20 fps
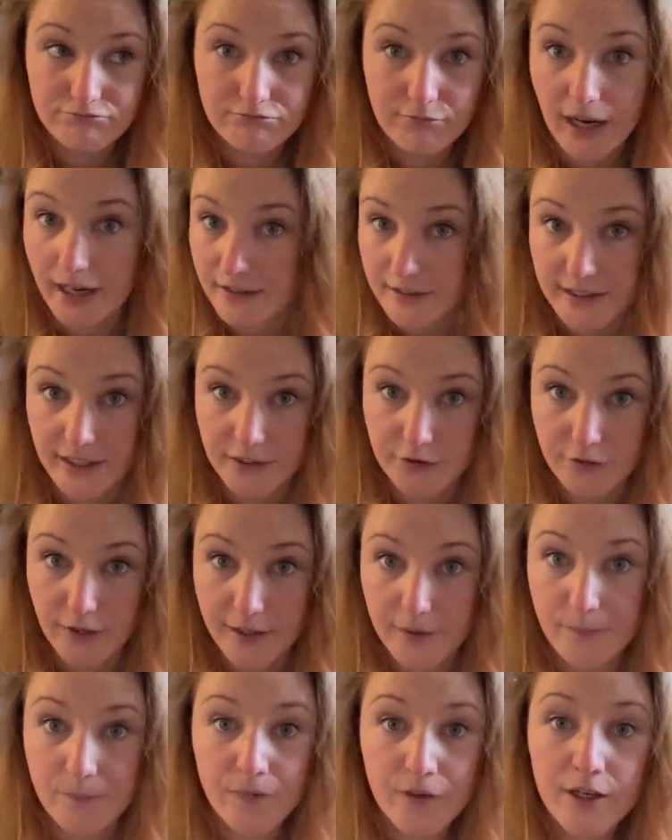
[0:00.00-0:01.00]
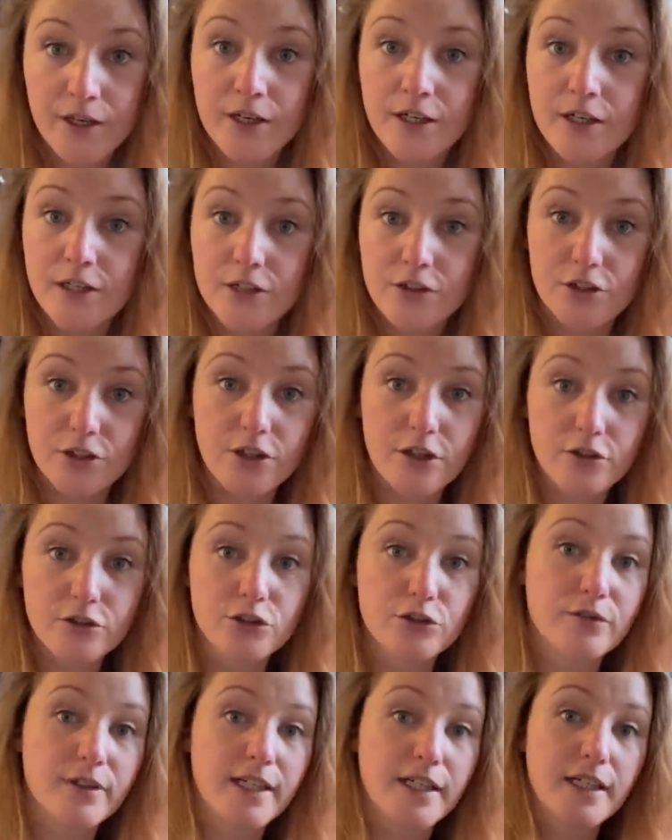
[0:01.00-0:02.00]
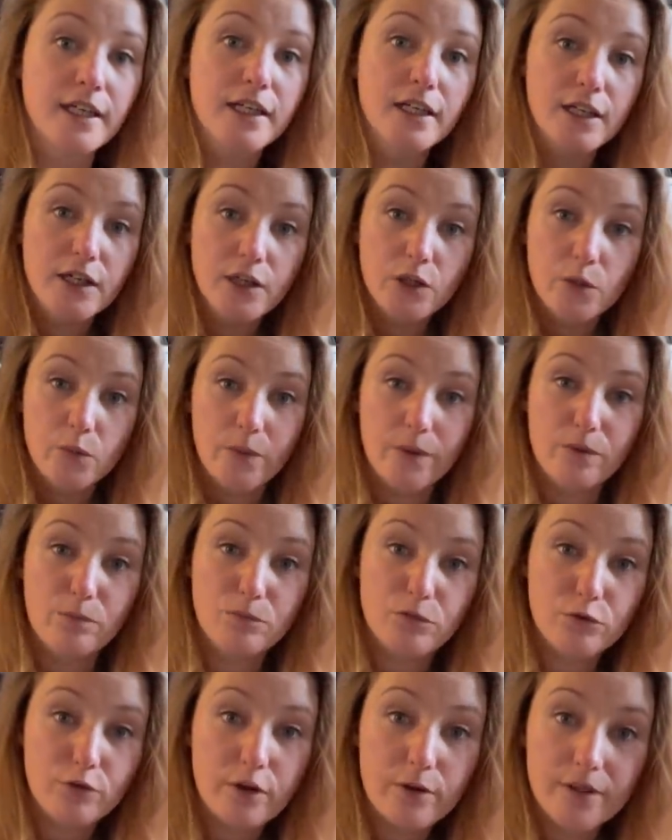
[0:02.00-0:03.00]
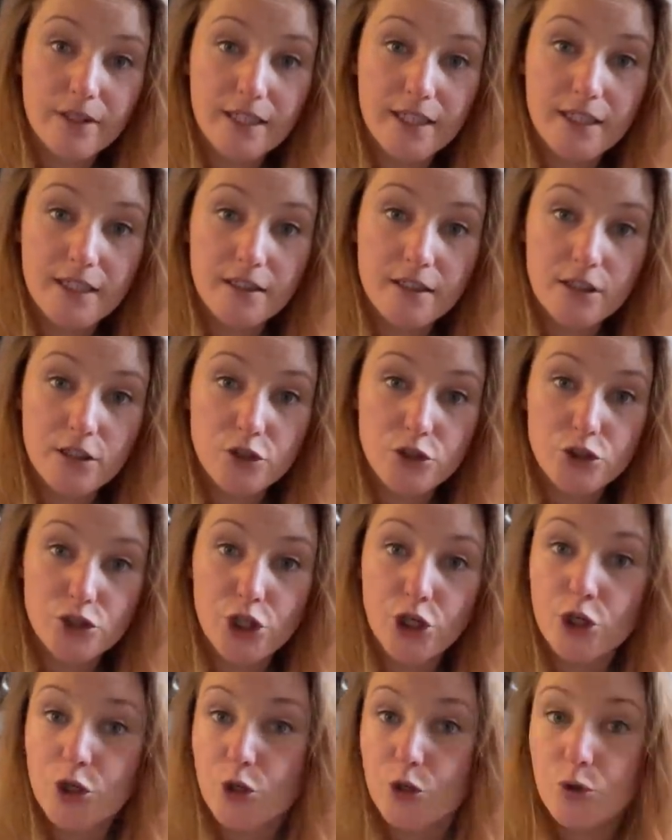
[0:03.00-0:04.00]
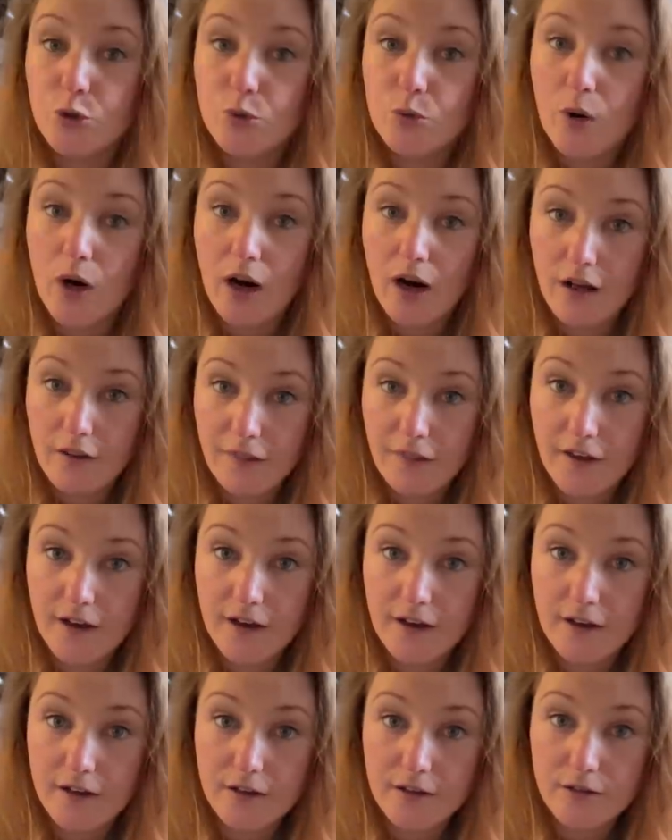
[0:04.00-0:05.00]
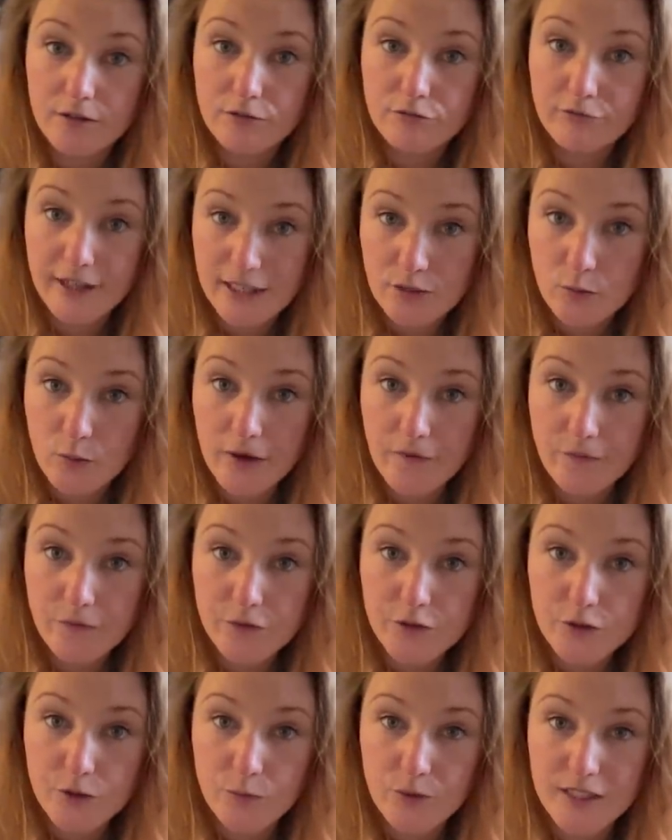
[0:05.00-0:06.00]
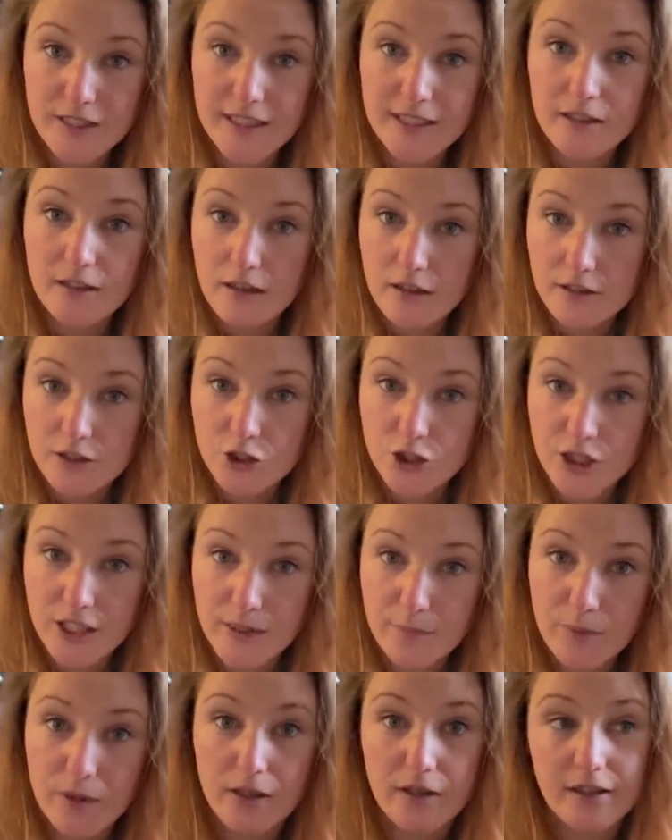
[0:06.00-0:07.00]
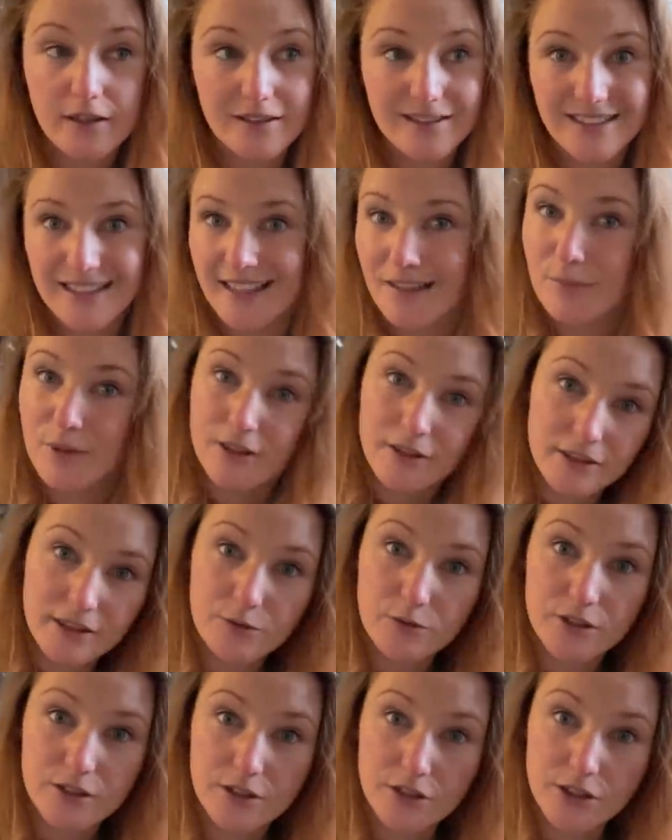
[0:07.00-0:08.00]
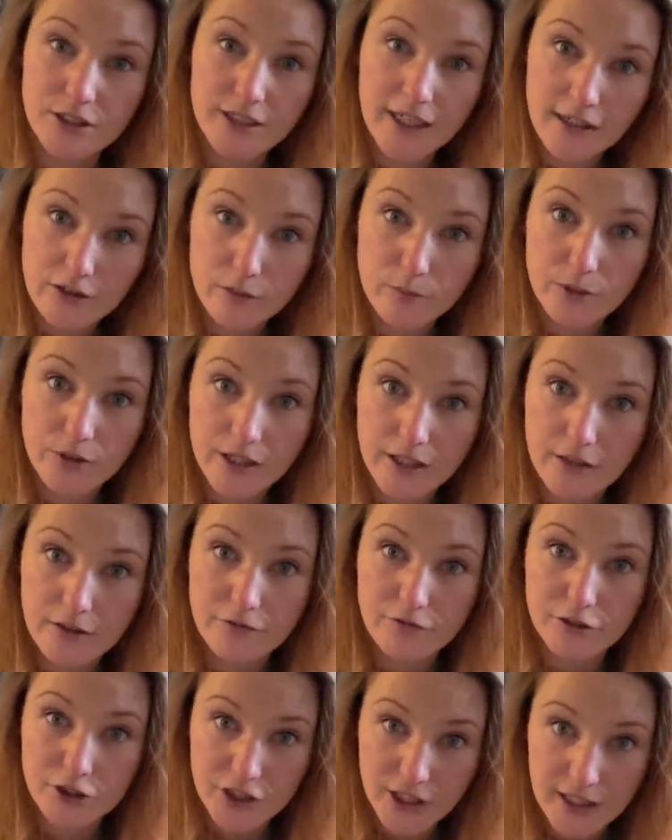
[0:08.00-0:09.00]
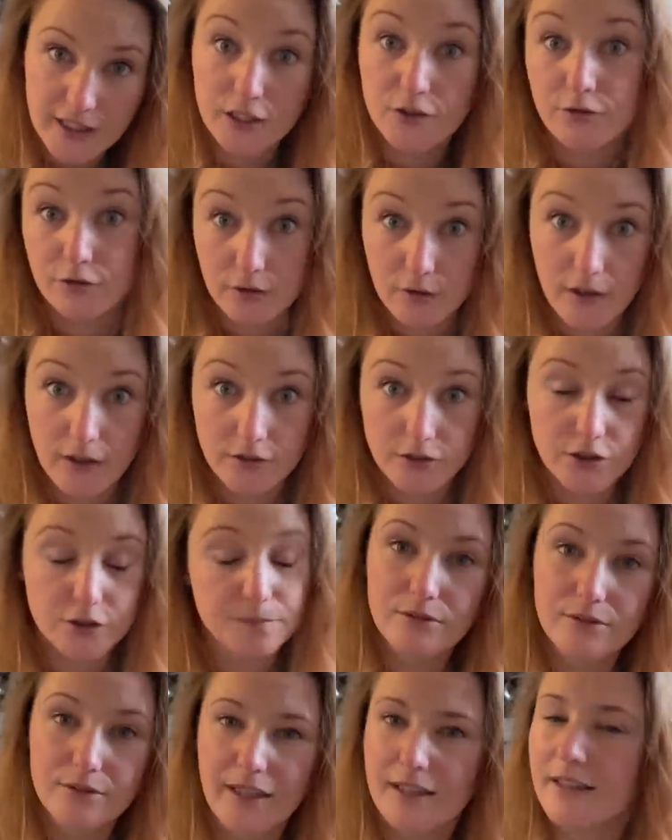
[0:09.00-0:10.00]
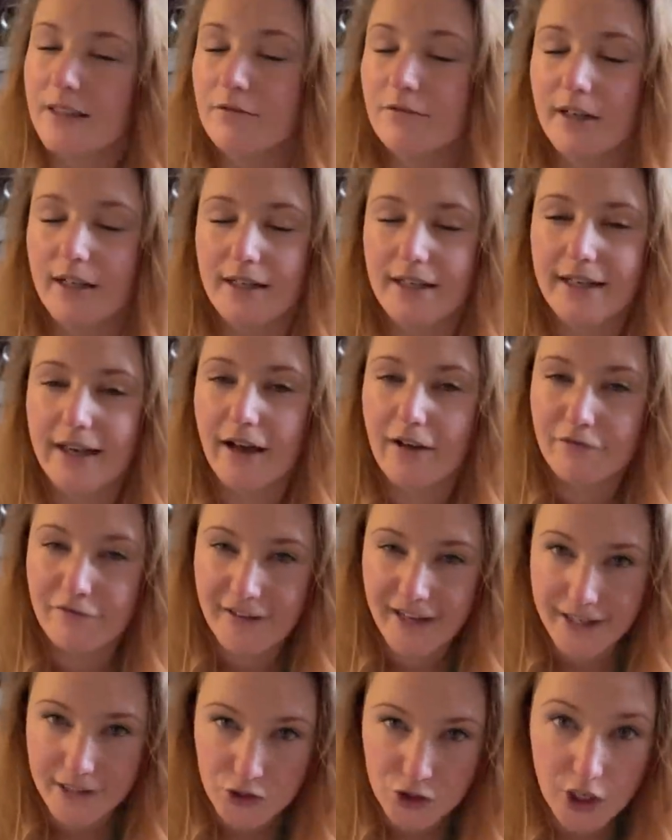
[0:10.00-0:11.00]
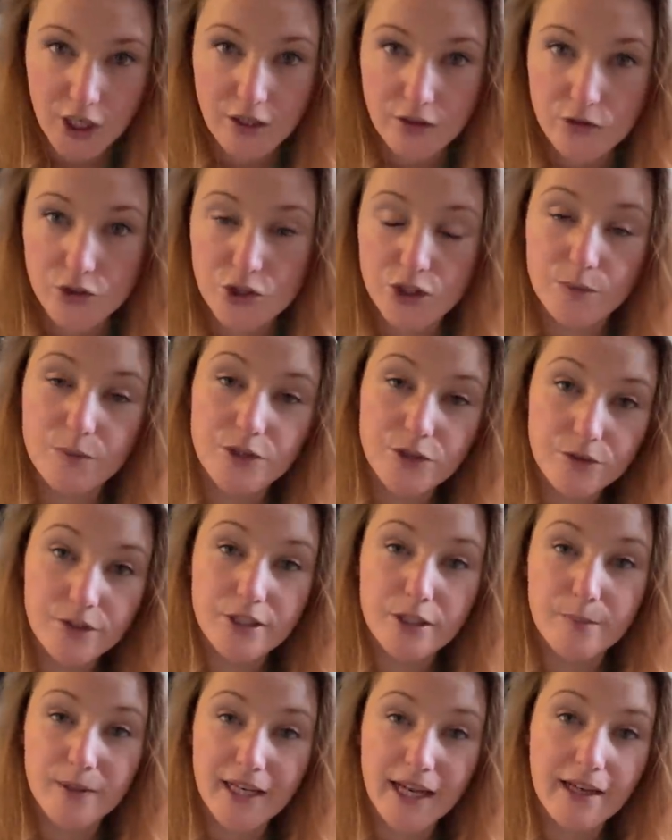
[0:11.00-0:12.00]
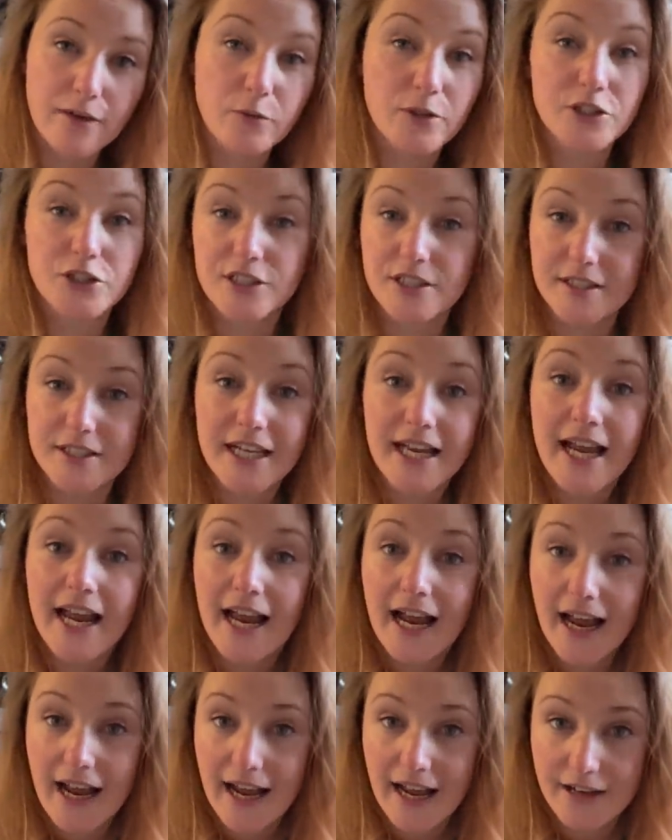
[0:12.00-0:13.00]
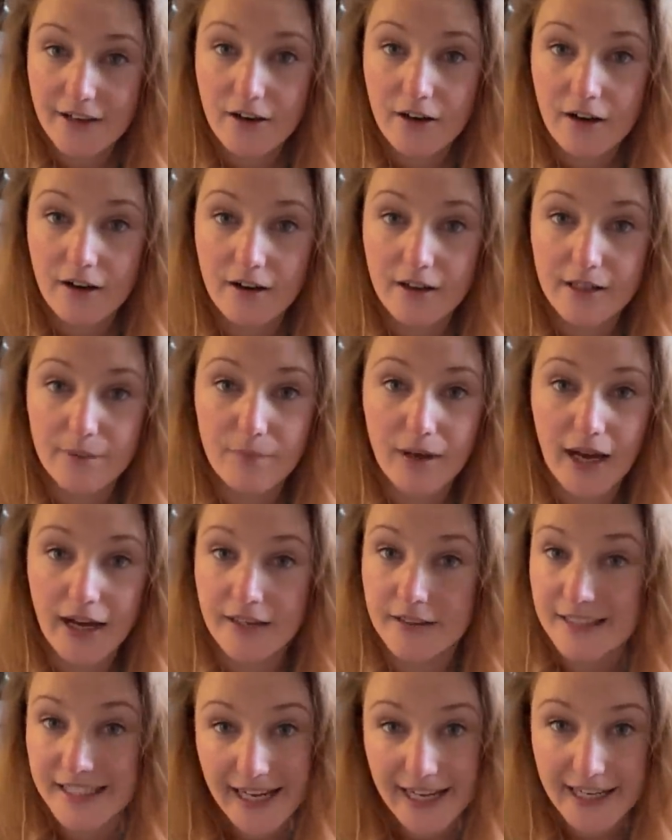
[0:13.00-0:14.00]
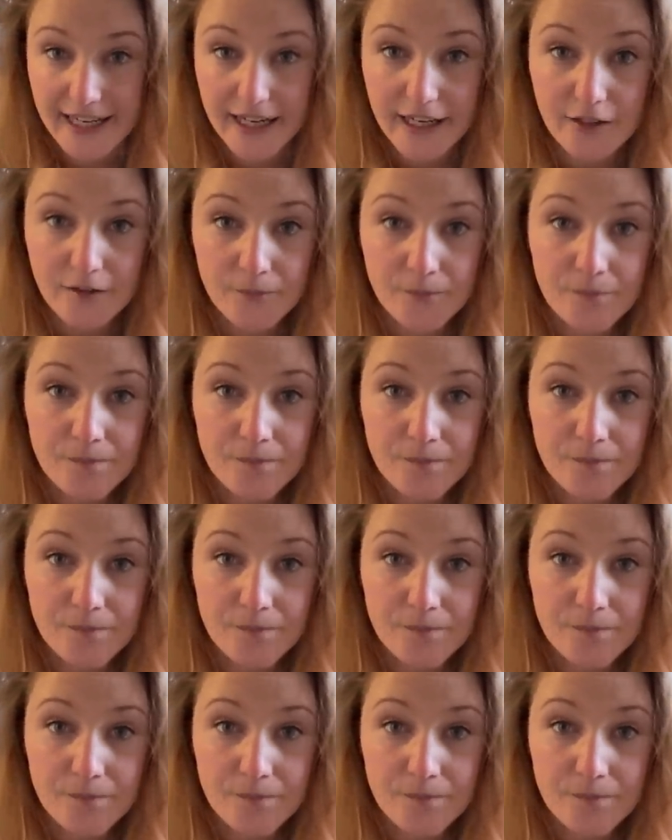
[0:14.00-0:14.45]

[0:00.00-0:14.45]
and it tastes great. So those three. We're throwing in two other red ones that we did last year, but like I say, because it was such a terrible year for chilies for us, they didn't really get a fair chance. So we're doing them again, which is Anaheim and Cayenne.